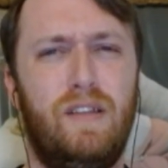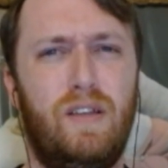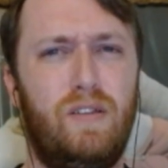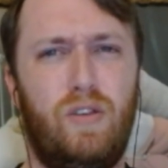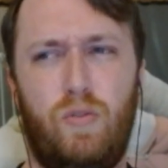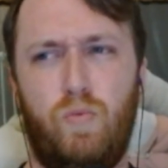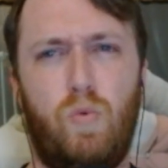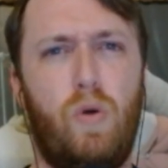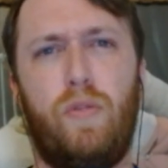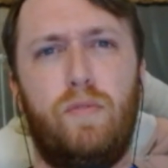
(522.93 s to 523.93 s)
a, a
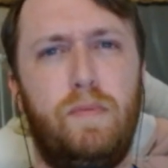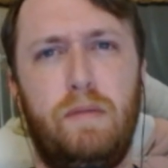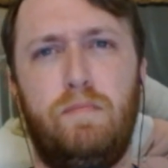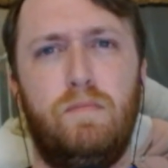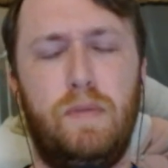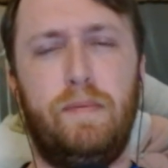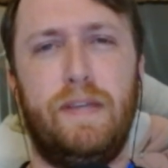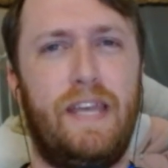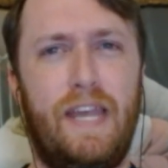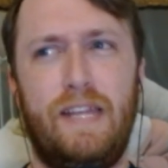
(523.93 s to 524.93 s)
Walther P-
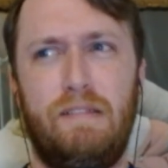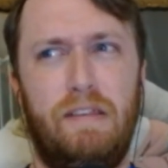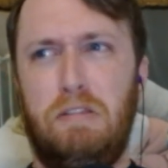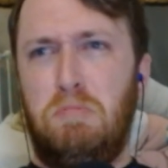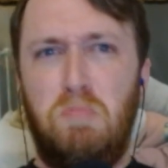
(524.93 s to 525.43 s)
PPK like